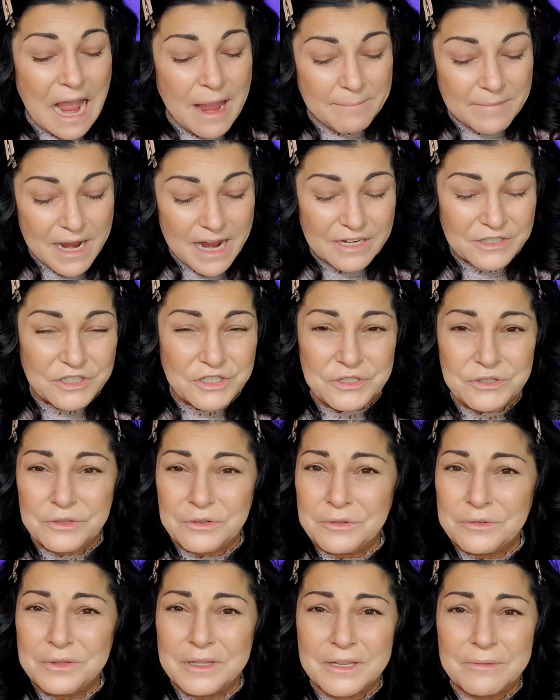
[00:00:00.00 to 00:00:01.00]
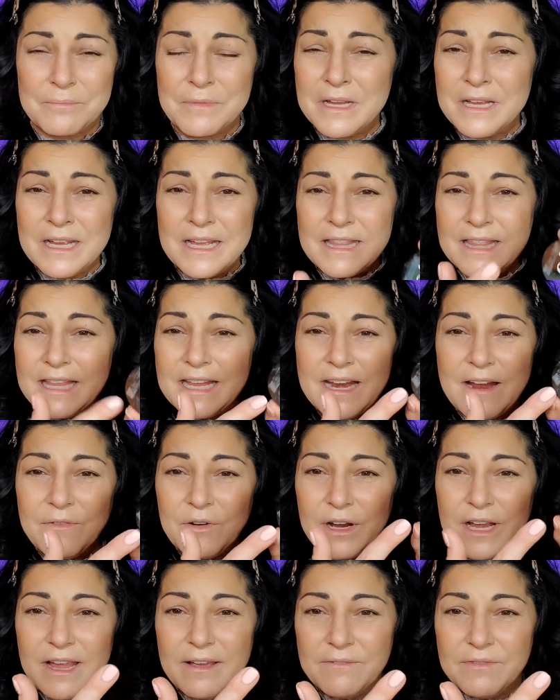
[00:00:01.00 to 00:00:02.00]
I'm not sure that they
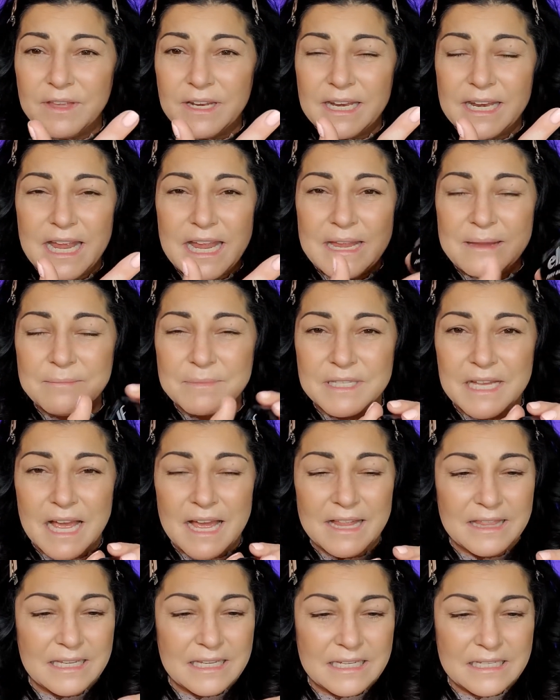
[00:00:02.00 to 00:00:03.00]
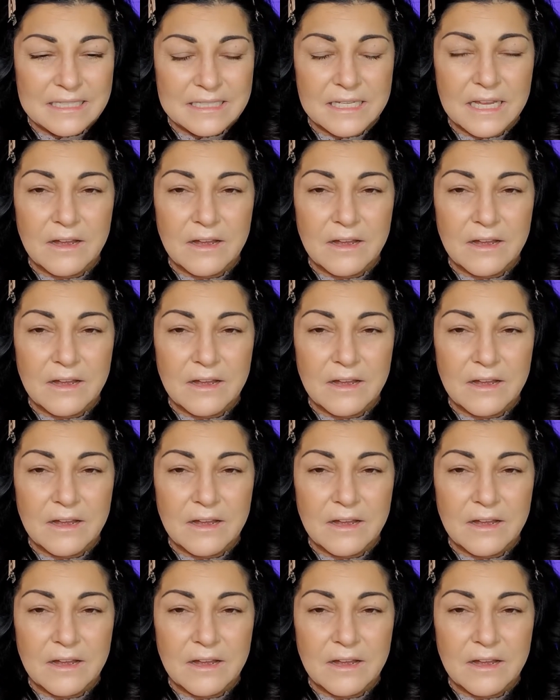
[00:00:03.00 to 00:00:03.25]
never have the names on these,